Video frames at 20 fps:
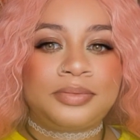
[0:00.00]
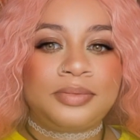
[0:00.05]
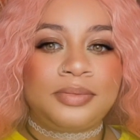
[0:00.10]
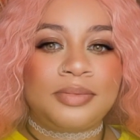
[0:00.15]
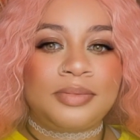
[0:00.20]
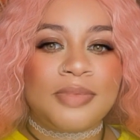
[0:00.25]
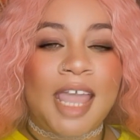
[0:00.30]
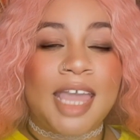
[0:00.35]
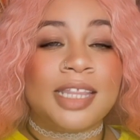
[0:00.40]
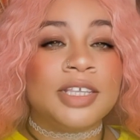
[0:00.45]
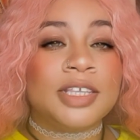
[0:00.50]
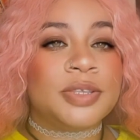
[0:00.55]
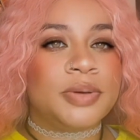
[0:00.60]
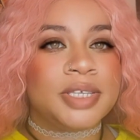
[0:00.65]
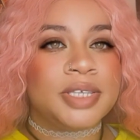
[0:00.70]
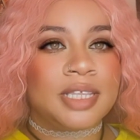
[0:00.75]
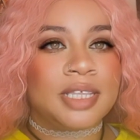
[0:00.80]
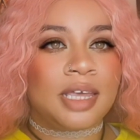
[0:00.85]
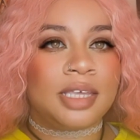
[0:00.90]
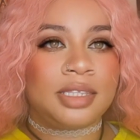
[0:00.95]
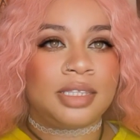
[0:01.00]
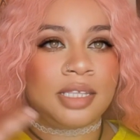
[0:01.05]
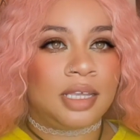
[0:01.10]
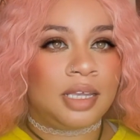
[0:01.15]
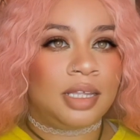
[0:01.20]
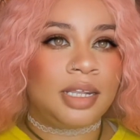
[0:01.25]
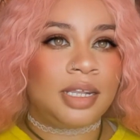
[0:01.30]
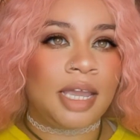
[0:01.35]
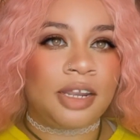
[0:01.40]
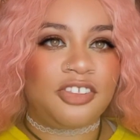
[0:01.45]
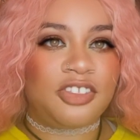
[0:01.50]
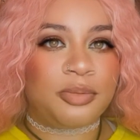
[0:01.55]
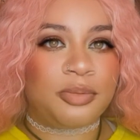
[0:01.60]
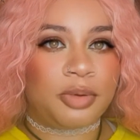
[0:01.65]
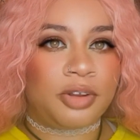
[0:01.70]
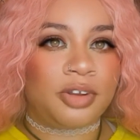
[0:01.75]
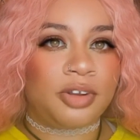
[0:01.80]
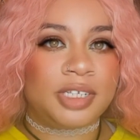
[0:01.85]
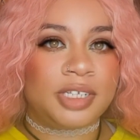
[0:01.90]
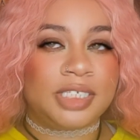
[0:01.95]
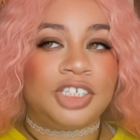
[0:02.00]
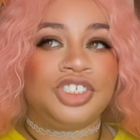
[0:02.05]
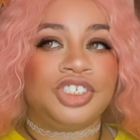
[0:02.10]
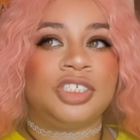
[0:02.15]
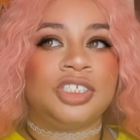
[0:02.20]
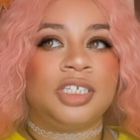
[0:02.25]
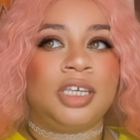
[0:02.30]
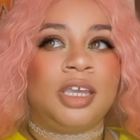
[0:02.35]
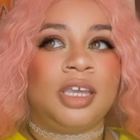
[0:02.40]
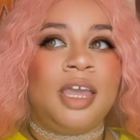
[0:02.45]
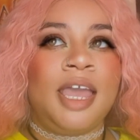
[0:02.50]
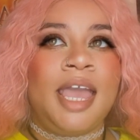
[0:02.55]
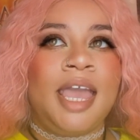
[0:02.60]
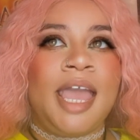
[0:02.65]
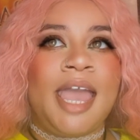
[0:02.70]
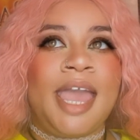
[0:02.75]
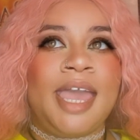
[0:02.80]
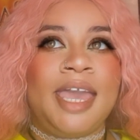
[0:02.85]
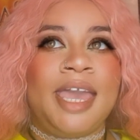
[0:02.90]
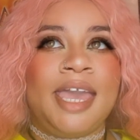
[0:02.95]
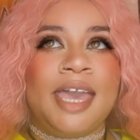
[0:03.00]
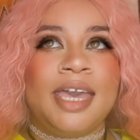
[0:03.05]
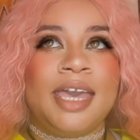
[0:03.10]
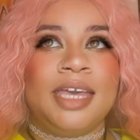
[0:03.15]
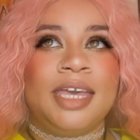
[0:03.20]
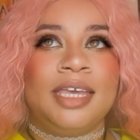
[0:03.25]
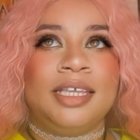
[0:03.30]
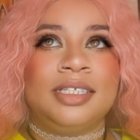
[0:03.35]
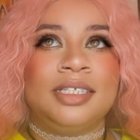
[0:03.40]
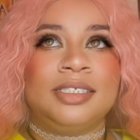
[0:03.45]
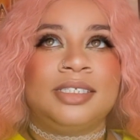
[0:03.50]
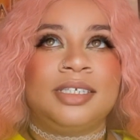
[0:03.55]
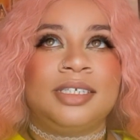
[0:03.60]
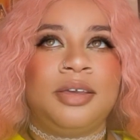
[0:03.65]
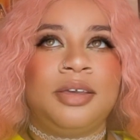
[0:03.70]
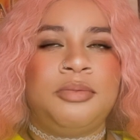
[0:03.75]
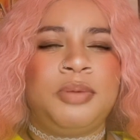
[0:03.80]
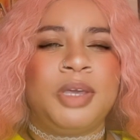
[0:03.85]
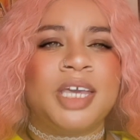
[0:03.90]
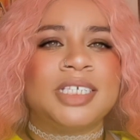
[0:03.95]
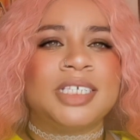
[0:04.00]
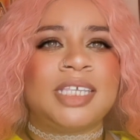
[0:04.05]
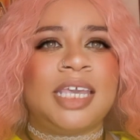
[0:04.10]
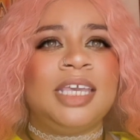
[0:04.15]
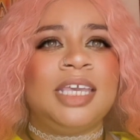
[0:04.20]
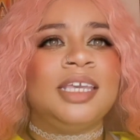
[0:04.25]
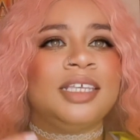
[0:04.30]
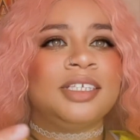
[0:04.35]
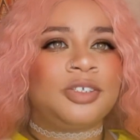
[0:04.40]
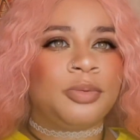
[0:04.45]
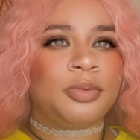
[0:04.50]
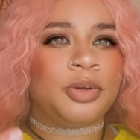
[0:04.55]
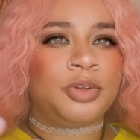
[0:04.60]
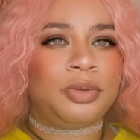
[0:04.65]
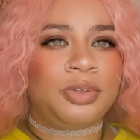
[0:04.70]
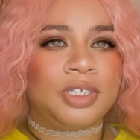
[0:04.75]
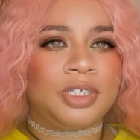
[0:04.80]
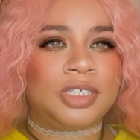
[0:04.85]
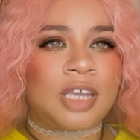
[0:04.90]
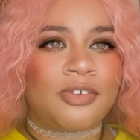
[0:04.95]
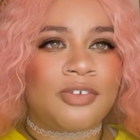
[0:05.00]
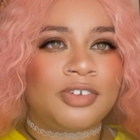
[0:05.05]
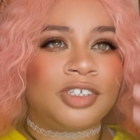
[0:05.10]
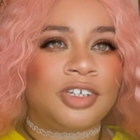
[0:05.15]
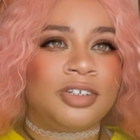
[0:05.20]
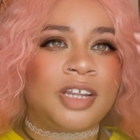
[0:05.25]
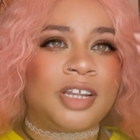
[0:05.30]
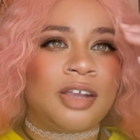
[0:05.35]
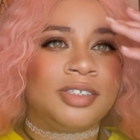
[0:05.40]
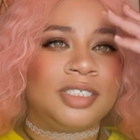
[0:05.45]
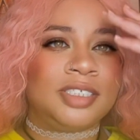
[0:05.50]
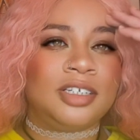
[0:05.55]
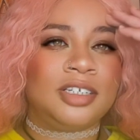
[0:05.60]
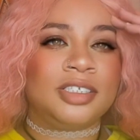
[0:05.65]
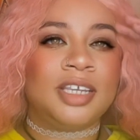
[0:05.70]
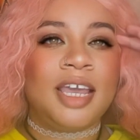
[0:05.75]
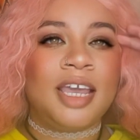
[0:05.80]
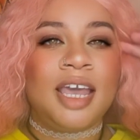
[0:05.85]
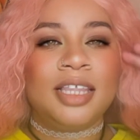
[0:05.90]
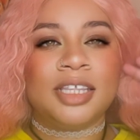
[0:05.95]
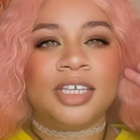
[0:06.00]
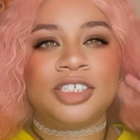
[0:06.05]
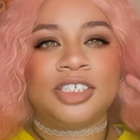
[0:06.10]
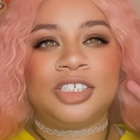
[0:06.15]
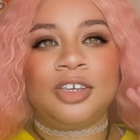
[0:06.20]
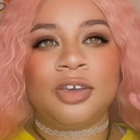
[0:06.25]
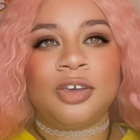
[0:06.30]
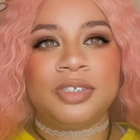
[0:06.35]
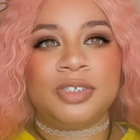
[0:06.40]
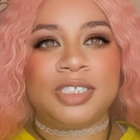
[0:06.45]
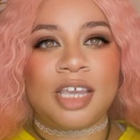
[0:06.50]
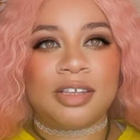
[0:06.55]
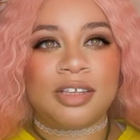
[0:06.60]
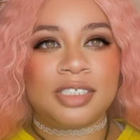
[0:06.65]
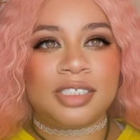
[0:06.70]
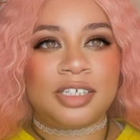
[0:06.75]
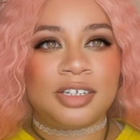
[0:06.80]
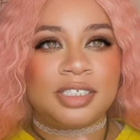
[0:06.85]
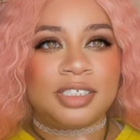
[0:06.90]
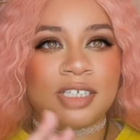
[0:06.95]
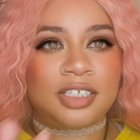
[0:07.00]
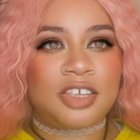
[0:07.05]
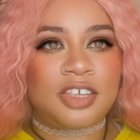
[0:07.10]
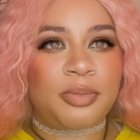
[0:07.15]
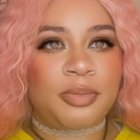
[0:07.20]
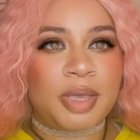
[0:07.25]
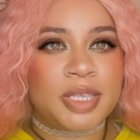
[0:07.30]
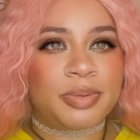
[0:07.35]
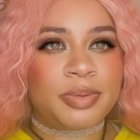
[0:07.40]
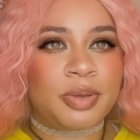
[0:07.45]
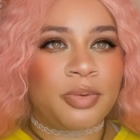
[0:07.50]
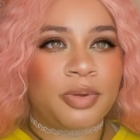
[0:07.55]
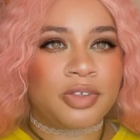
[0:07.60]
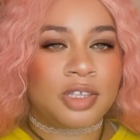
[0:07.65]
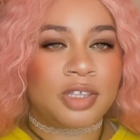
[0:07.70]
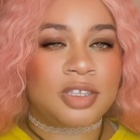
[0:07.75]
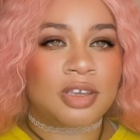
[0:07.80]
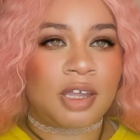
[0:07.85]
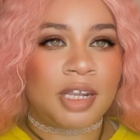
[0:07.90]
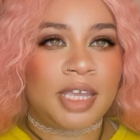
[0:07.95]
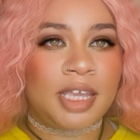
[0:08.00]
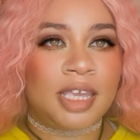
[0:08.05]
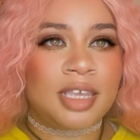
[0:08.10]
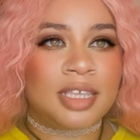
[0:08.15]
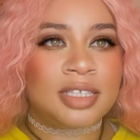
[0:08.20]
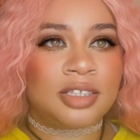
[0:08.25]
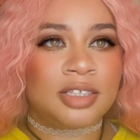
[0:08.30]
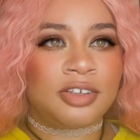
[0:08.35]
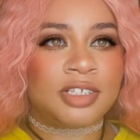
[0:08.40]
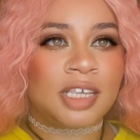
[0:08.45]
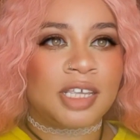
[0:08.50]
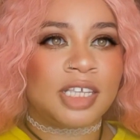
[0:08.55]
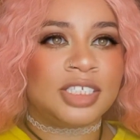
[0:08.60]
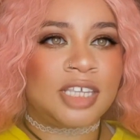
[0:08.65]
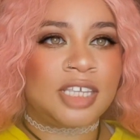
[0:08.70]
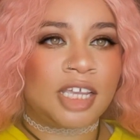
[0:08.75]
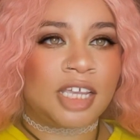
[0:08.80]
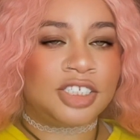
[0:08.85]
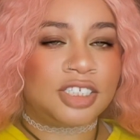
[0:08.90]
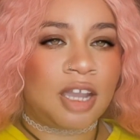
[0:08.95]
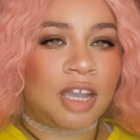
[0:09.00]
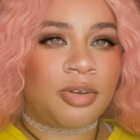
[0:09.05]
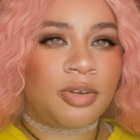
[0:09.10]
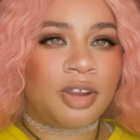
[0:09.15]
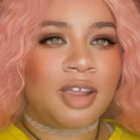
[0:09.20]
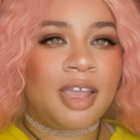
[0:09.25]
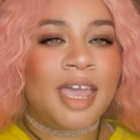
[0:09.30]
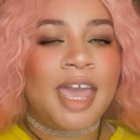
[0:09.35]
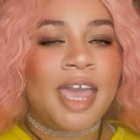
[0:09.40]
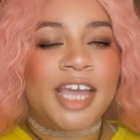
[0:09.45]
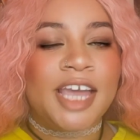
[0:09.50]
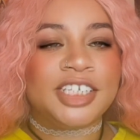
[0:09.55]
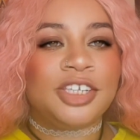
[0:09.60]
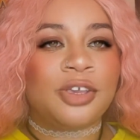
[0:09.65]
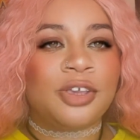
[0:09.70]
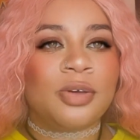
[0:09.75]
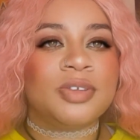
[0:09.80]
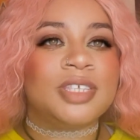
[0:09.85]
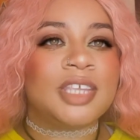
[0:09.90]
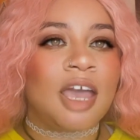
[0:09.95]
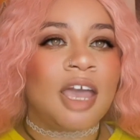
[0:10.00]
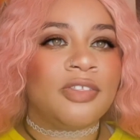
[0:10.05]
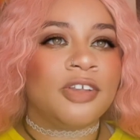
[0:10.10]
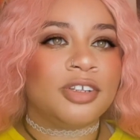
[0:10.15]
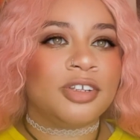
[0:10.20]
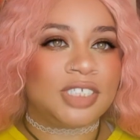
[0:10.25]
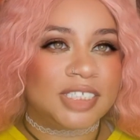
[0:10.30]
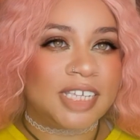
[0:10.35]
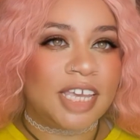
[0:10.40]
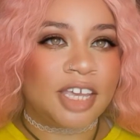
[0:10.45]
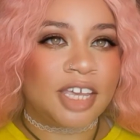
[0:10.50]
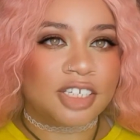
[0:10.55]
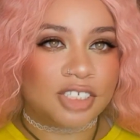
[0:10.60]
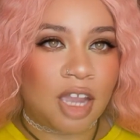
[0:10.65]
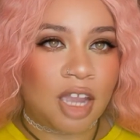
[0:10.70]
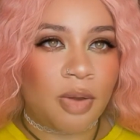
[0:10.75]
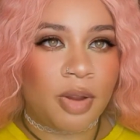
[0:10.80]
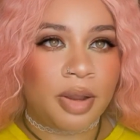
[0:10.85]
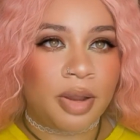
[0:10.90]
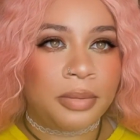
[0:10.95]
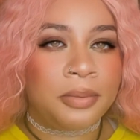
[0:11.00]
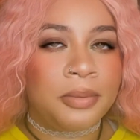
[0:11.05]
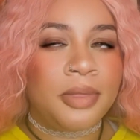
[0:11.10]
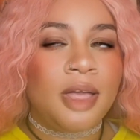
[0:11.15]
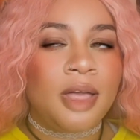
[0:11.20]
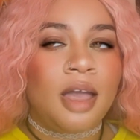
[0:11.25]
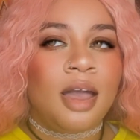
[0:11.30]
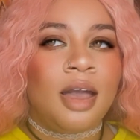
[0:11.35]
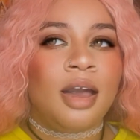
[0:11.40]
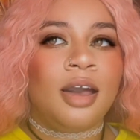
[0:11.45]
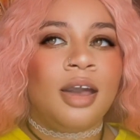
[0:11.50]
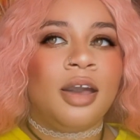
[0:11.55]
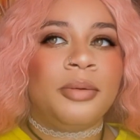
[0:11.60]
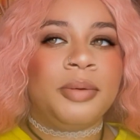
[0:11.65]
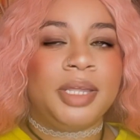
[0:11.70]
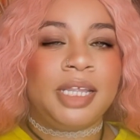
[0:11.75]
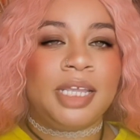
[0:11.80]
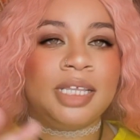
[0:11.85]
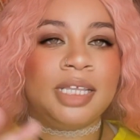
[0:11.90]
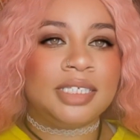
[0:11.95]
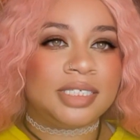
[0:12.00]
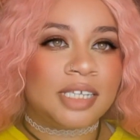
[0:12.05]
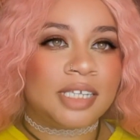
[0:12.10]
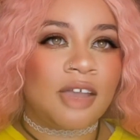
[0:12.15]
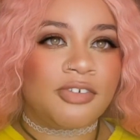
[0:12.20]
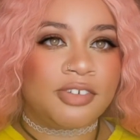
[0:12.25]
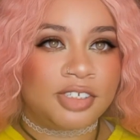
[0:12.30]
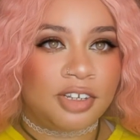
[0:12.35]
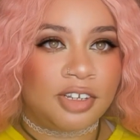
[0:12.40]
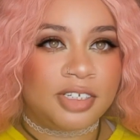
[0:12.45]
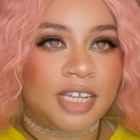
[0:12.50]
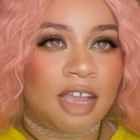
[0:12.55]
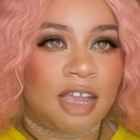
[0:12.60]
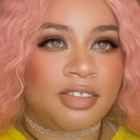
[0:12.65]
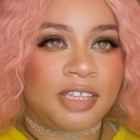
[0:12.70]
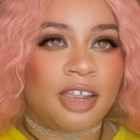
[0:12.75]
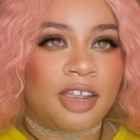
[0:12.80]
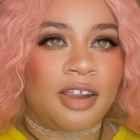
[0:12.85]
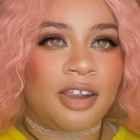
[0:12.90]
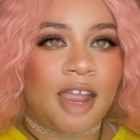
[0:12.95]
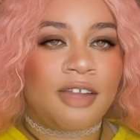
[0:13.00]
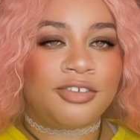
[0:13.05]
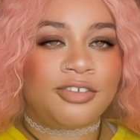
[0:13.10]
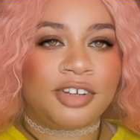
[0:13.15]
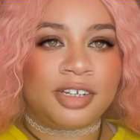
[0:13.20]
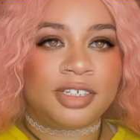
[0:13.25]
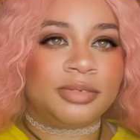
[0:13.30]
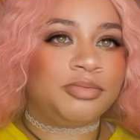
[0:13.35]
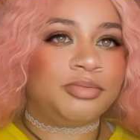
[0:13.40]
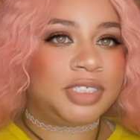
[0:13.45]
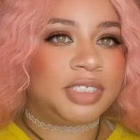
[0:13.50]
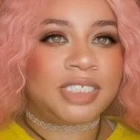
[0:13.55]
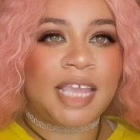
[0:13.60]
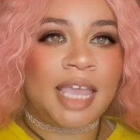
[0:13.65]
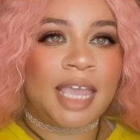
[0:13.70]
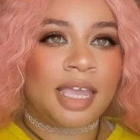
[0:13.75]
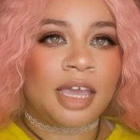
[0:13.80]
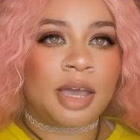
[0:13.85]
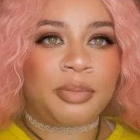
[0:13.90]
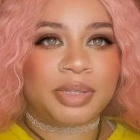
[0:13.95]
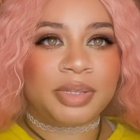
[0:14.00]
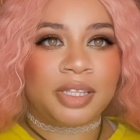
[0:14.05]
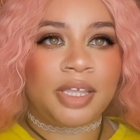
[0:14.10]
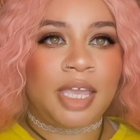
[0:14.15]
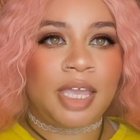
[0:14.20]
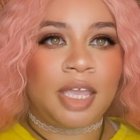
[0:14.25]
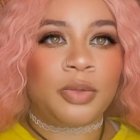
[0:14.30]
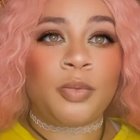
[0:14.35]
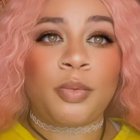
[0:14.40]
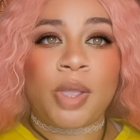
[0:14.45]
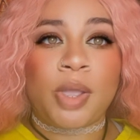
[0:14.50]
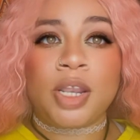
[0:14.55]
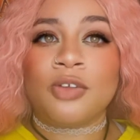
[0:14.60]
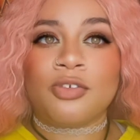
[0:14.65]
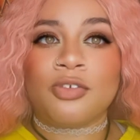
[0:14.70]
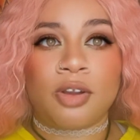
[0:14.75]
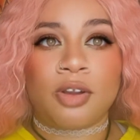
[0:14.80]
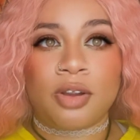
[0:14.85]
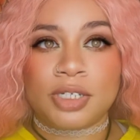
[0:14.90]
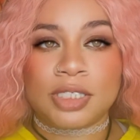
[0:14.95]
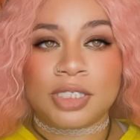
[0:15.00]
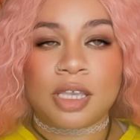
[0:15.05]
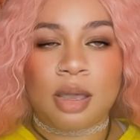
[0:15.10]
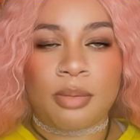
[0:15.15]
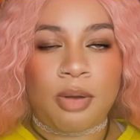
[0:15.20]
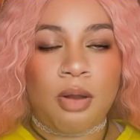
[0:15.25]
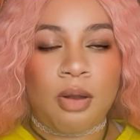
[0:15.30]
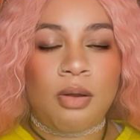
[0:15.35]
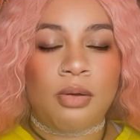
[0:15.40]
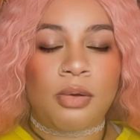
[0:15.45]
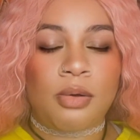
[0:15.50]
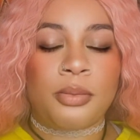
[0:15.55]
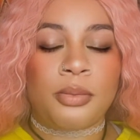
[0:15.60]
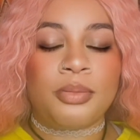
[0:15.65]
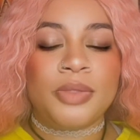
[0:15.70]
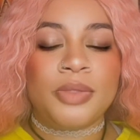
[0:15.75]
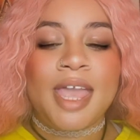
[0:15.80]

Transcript: this was like the night of the murder, essentially. And because he is the one who discovers her downstairs, like she goes downstairs to the basement where the sauna is, and there's like a second shower, and she goes down there to take a shower, and he discovers her down there after staying up late waiting for her to come home.